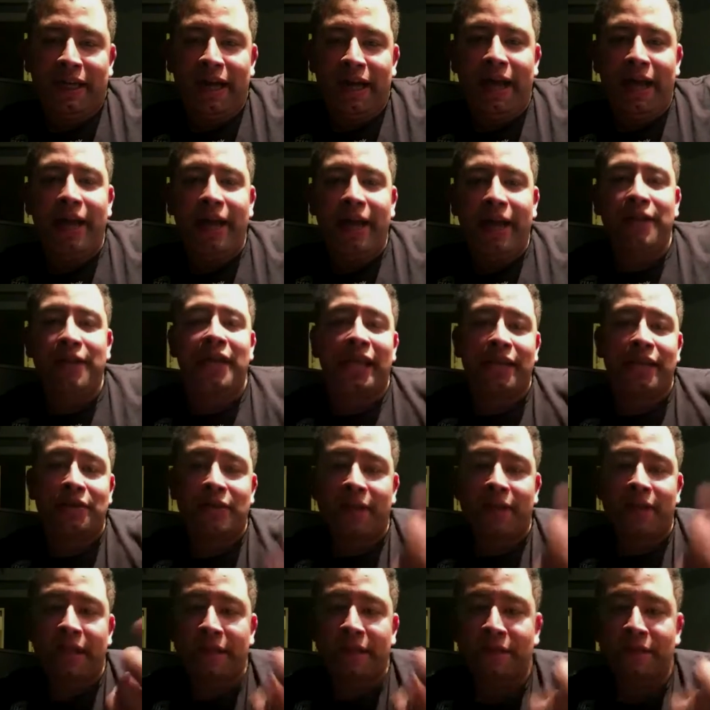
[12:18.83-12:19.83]

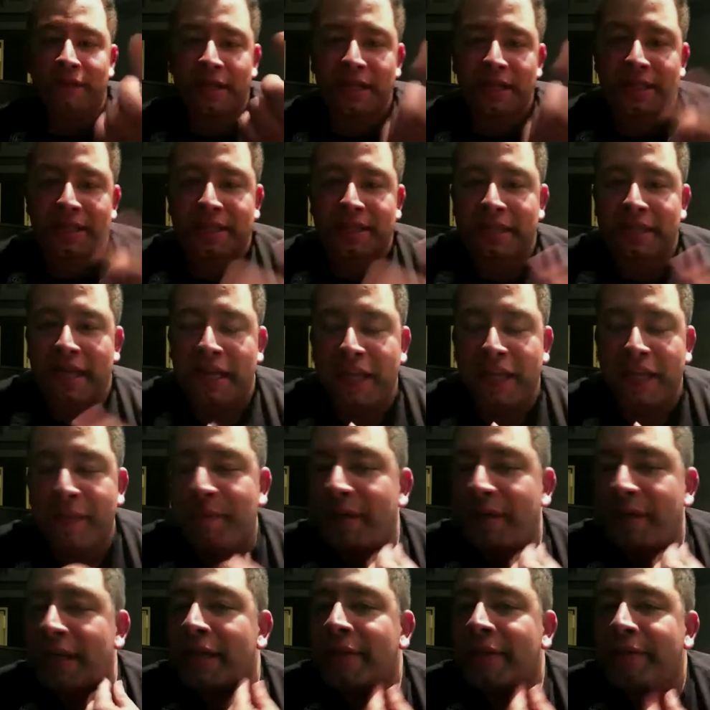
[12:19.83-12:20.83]
AJ, if you could stand up
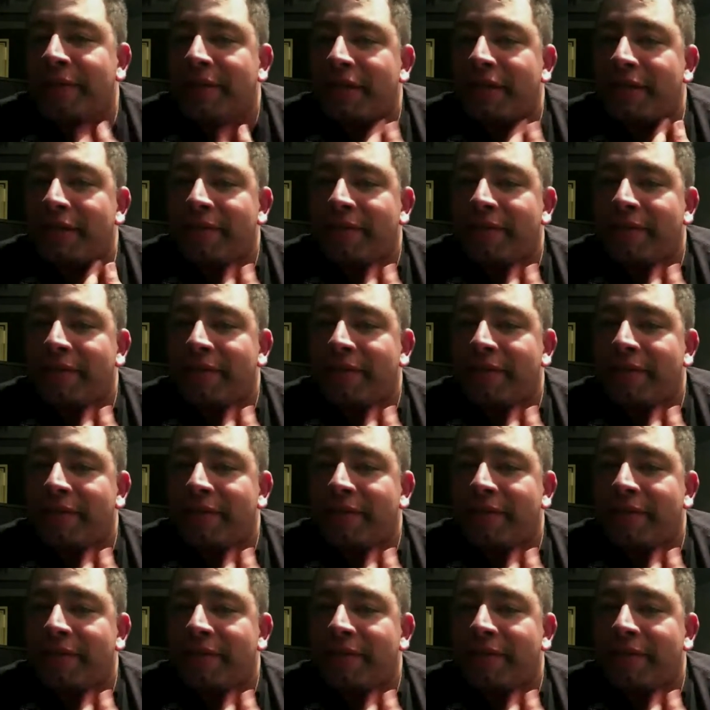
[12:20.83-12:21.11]
again really